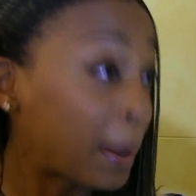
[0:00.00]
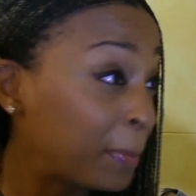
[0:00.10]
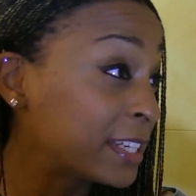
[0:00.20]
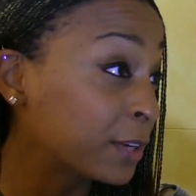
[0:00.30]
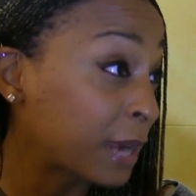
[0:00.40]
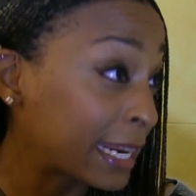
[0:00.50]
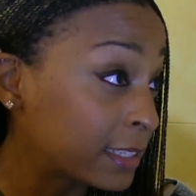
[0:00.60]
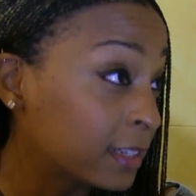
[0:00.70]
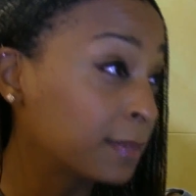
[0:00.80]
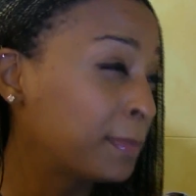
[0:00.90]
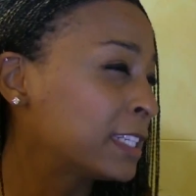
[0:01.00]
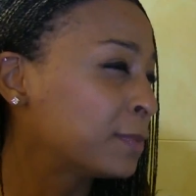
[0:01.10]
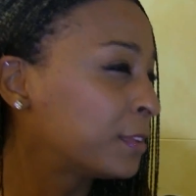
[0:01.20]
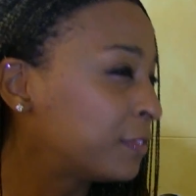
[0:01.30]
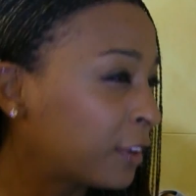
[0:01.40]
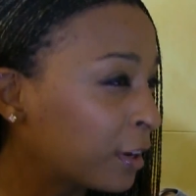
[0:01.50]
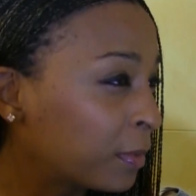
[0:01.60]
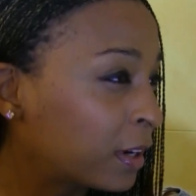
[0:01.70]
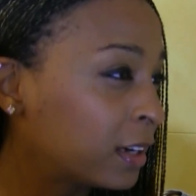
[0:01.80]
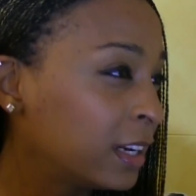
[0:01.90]
a better writer, better
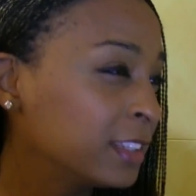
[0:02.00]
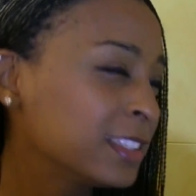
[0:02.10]
performer,